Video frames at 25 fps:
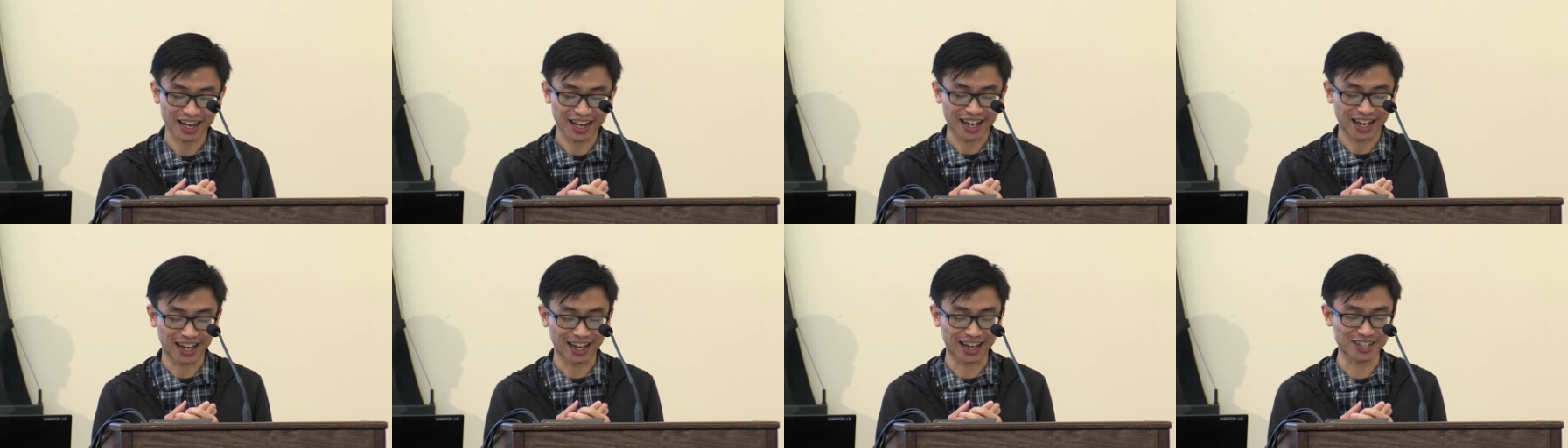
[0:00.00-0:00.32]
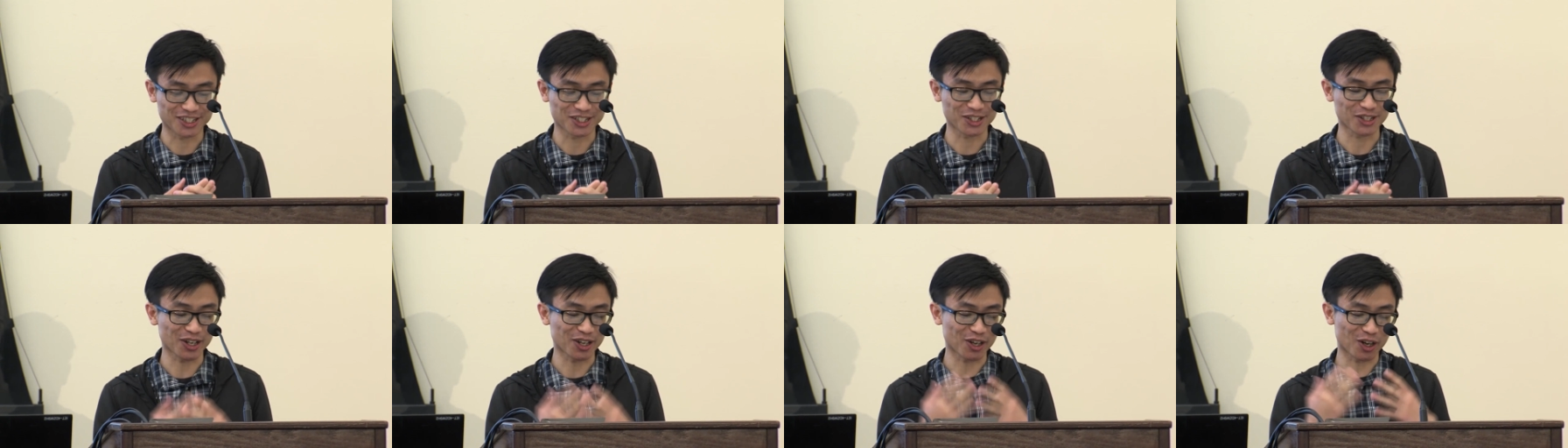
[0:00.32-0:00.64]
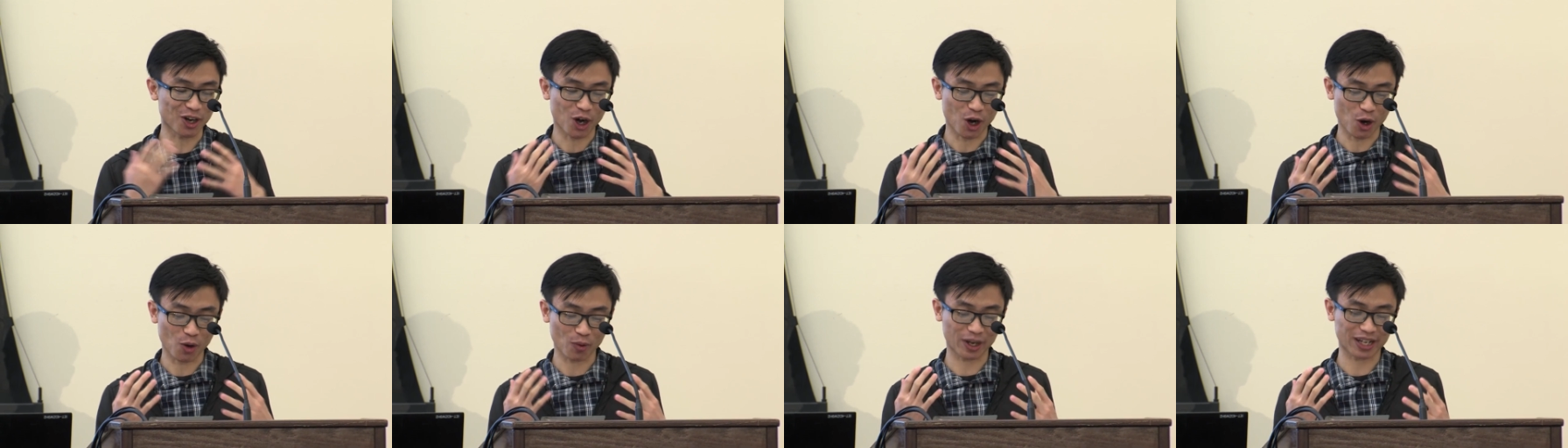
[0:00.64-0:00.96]
uh, to know
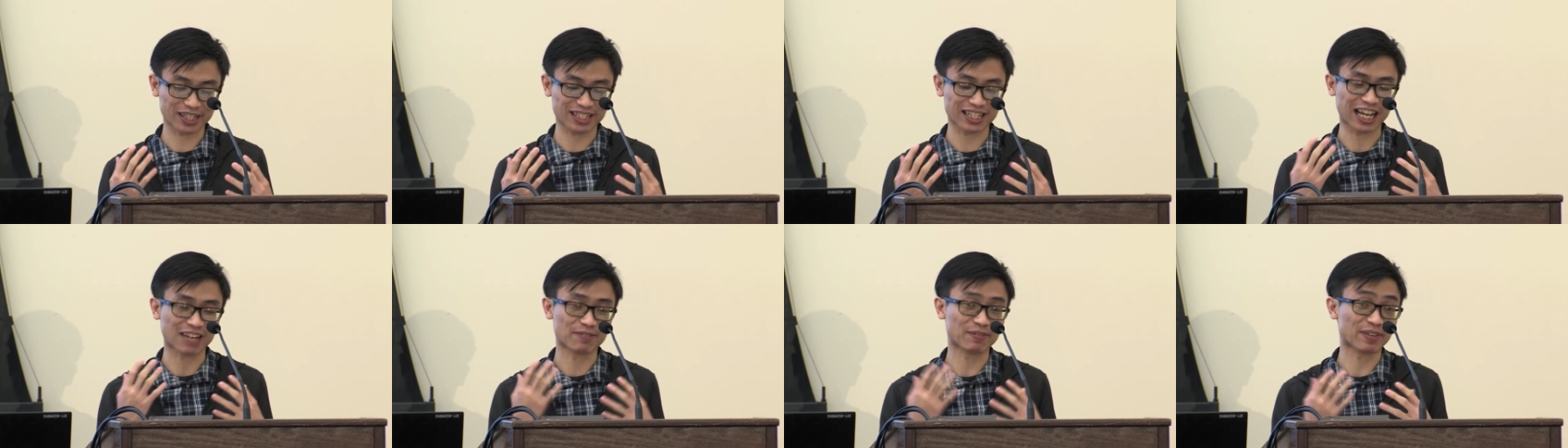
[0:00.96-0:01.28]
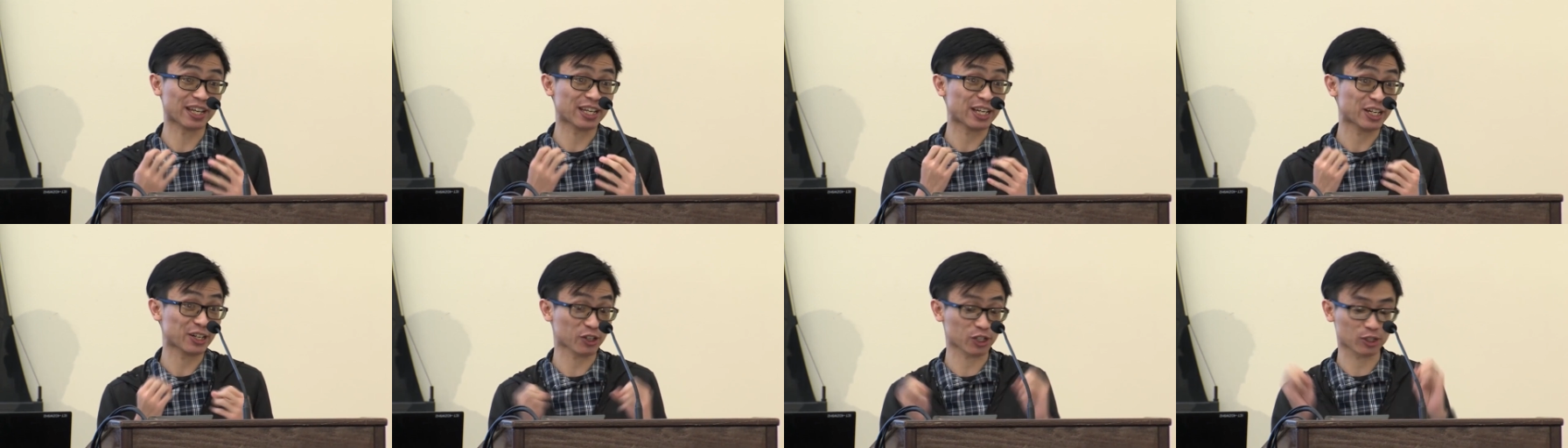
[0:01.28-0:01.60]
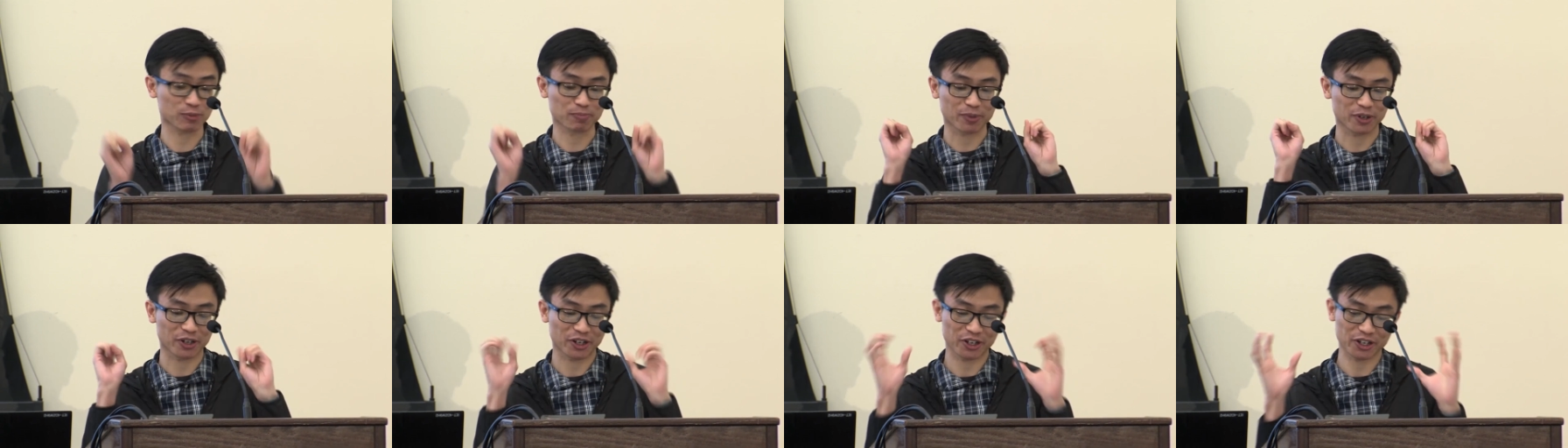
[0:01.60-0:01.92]
always how my ears
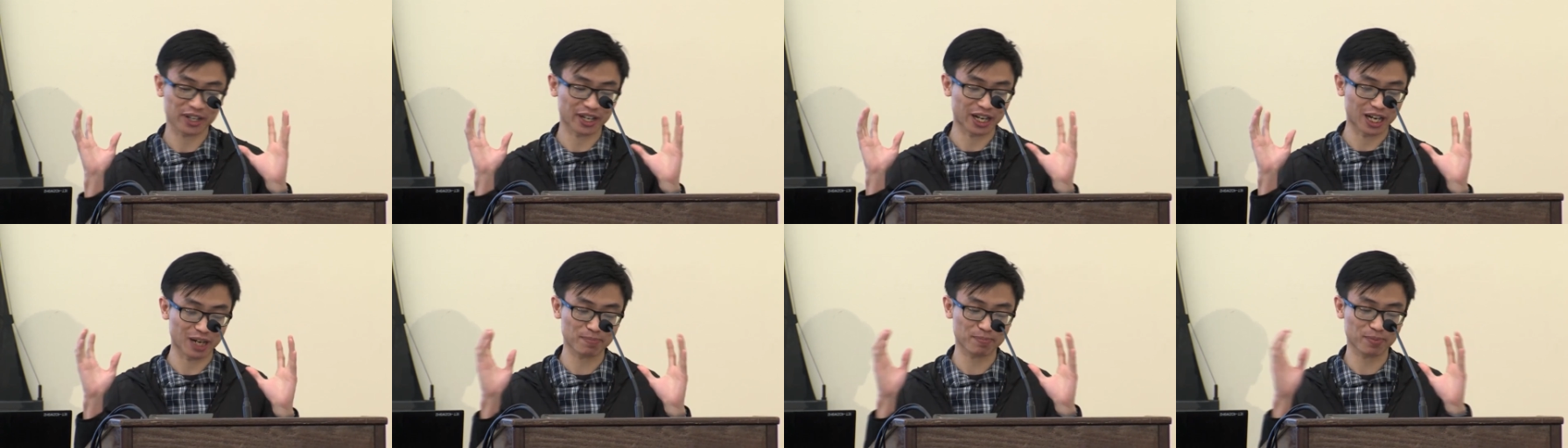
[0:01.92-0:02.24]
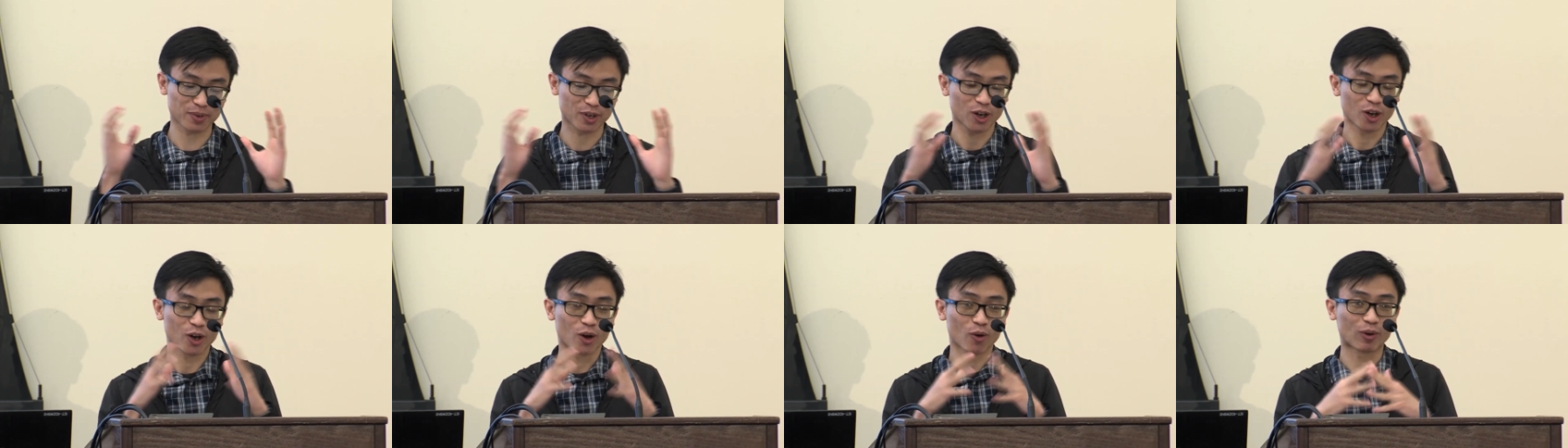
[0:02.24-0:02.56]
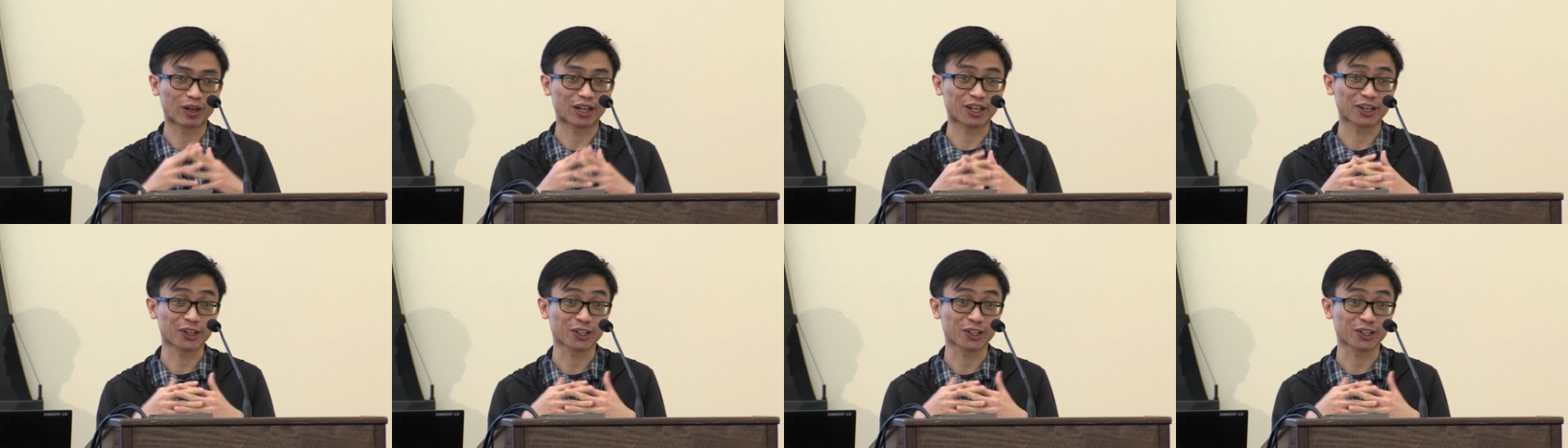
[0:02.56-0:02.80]
perk up when I